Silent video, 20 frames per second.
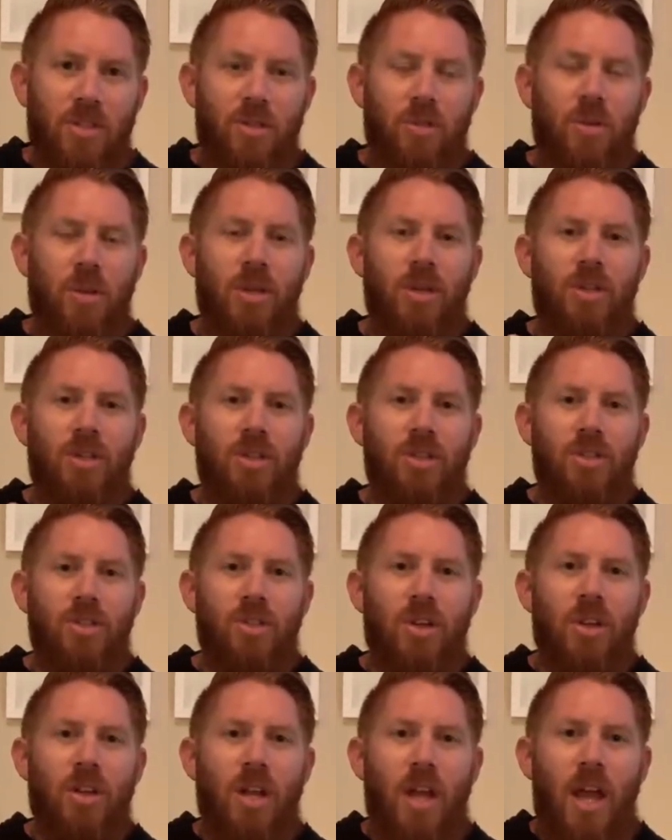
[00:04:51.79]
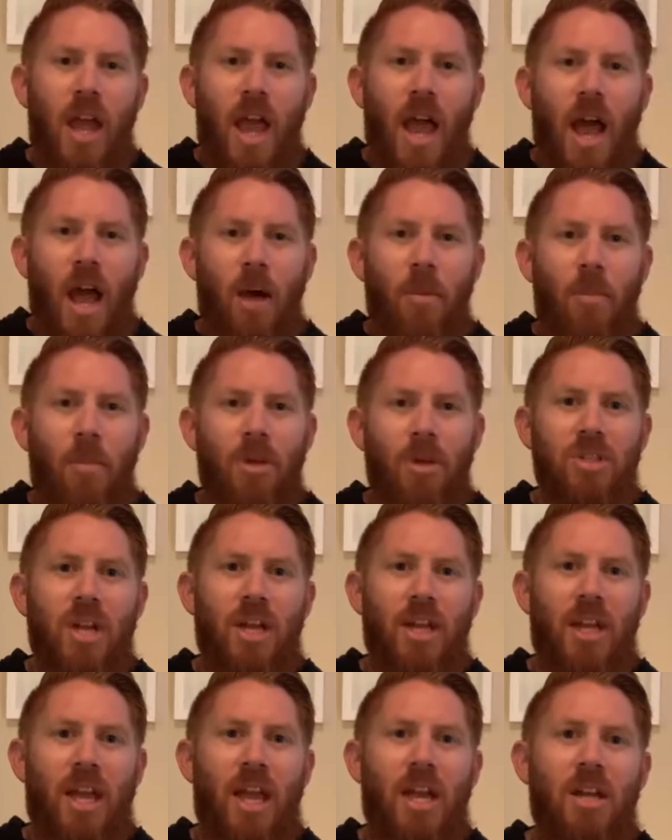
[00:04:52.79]
to illustrate how much I
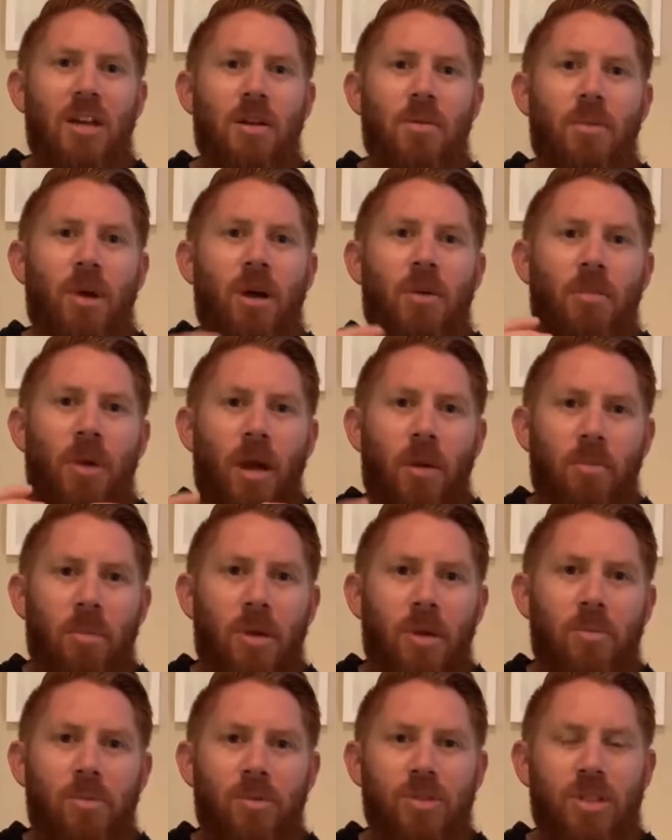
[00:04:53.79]
care about my people,